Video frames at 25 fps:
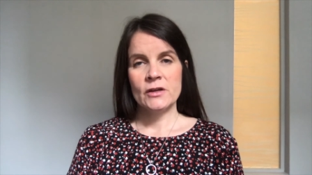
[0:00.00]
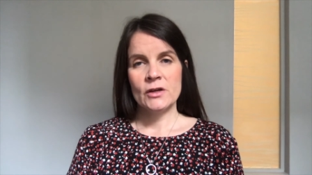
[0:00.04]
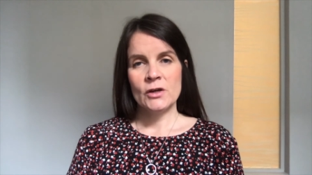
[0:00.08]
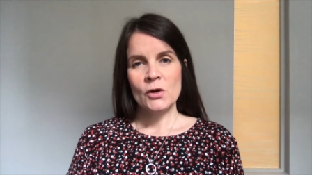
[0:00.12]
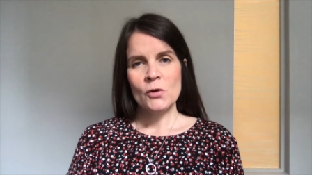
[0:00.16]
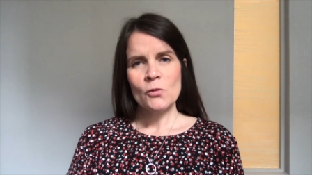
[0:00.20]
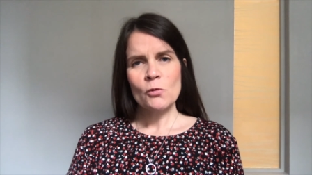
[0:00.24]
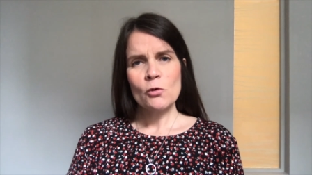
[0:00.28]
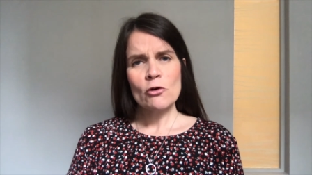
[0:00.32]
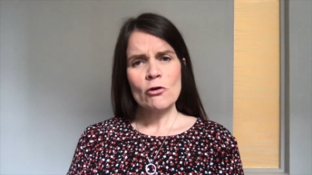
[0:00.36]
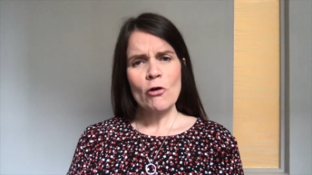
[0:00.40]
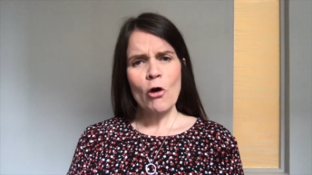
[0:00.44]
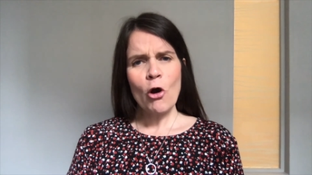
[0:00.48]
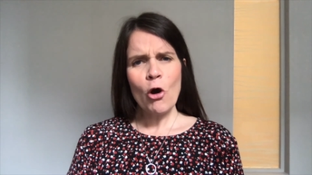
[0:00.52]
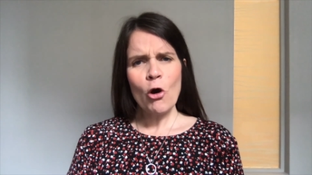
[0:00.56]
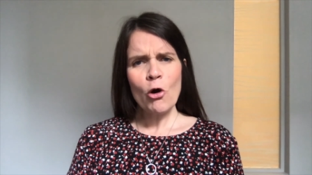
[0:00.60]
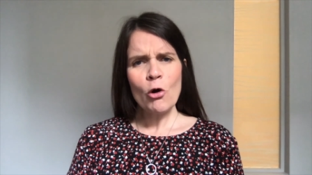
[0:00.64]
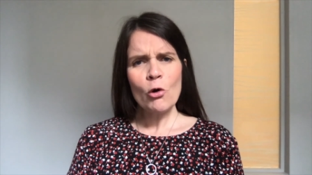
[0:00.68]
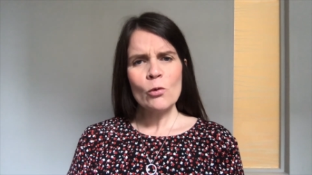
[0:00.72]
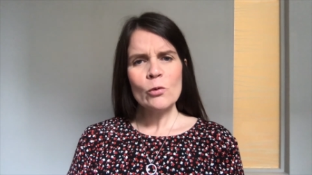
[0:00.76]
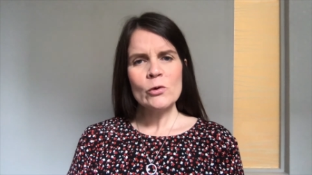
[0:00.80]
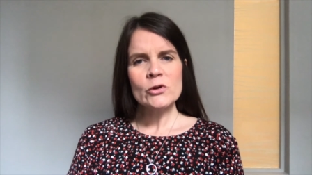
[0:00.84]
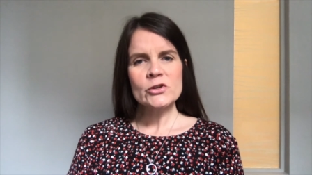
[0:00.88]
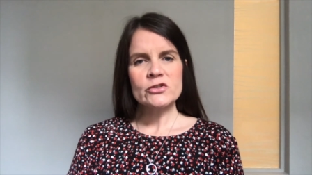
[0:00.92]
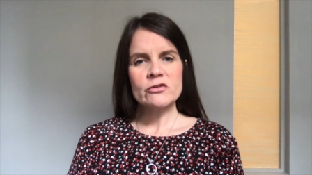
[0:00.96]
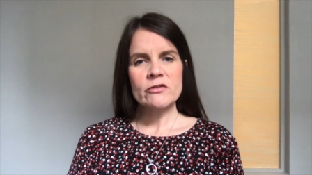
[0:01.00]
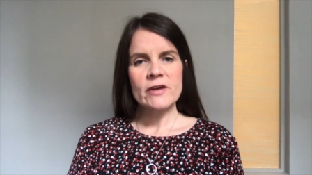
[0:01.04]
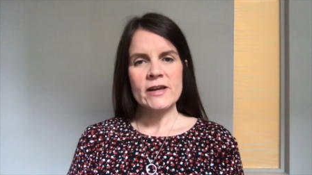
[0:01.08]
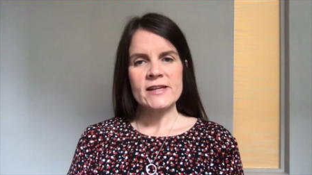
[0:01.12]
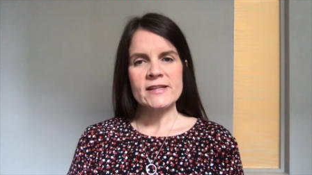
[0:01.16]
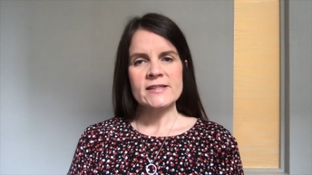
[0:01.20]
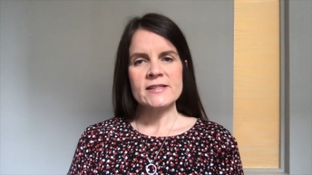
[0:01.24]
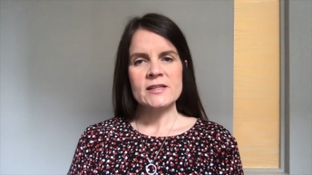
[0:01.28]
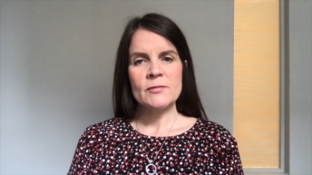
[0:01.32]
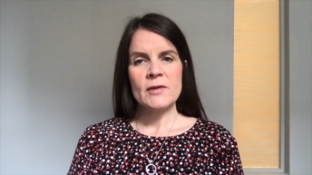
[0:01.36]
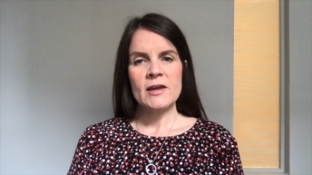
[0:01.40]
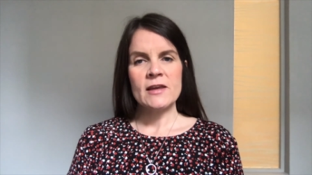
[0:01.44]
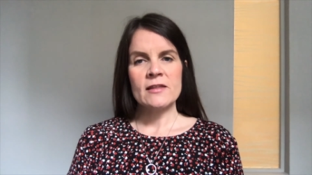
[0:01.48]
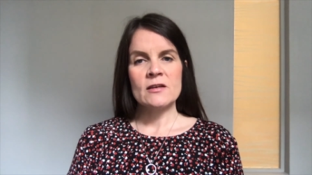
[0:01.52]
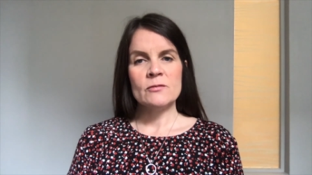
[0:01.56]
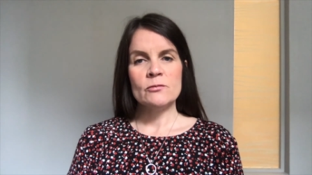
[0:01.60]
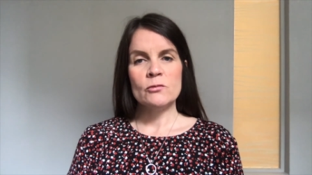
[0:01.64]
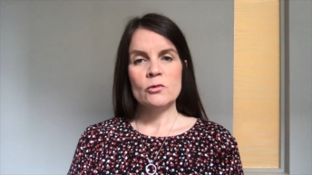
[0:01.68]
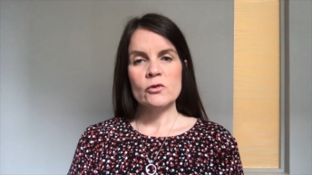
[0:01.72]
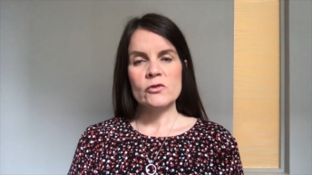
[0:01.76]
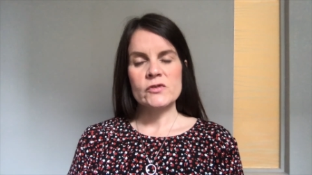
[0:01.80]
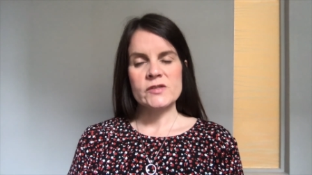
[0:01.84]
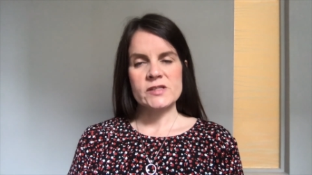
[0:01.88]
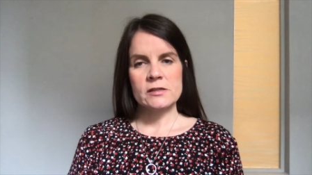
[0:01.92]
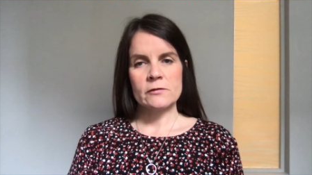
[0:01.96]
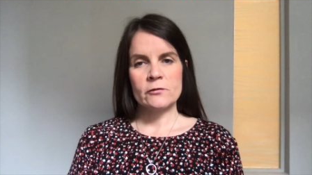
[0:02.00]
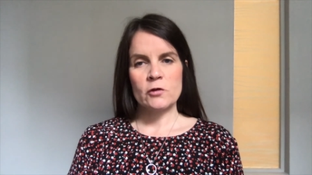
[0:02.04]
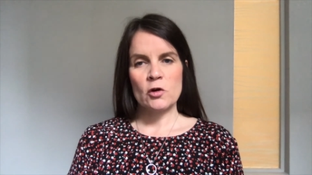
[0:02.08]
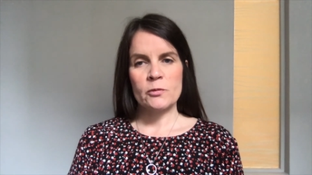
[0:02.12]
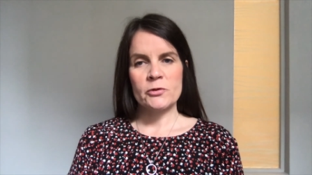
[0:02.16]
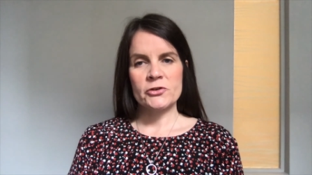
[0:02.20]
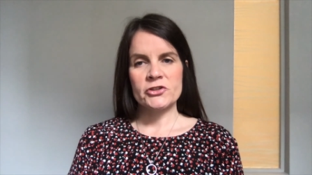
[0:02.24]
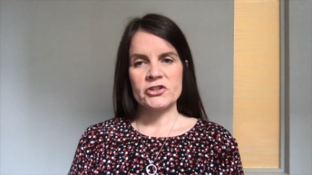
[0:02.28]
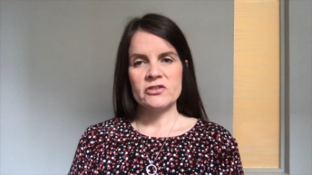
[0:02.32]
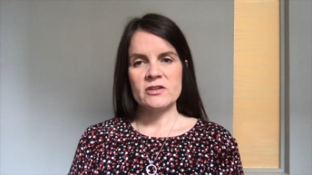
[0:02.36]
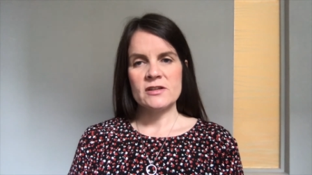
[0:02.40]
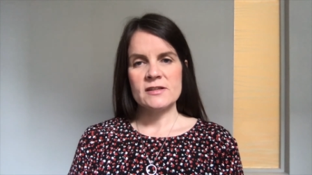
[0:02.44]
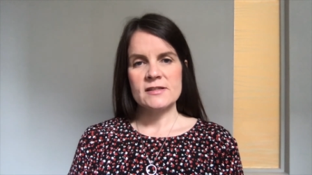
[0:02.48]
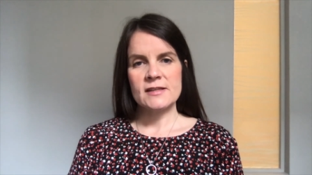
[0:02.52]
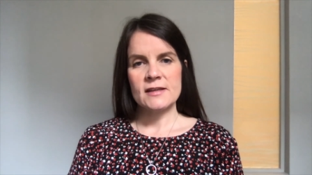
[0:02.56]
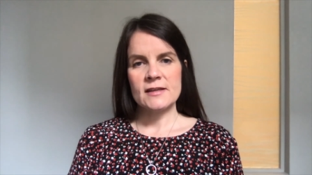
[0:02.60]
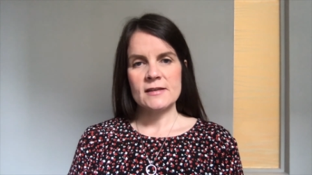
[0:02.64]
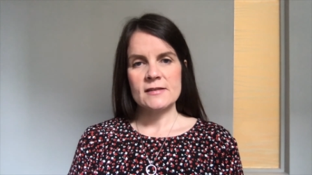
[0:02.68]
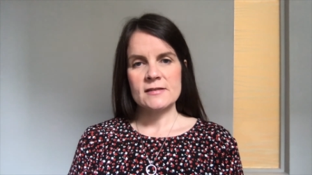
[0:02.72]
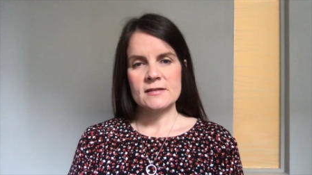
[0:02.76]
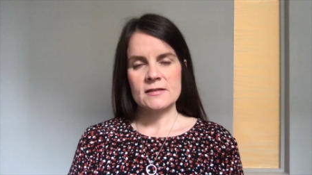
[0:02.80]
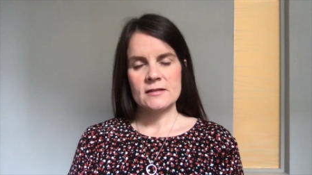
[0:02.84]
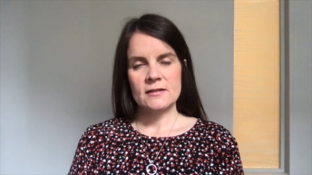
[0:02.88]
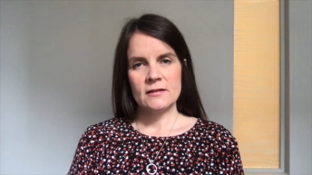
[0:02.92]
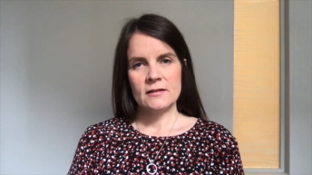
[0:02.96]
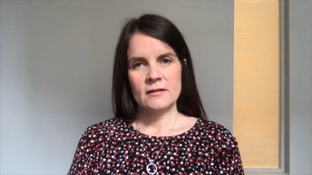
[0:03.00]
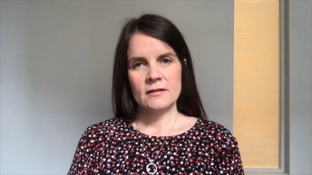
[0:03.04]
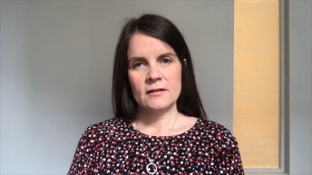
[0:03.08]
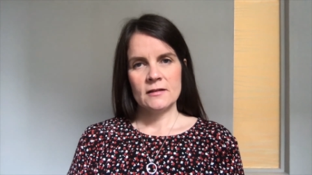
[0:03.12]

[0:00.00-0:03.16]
we're always ready to make the most of opportunities.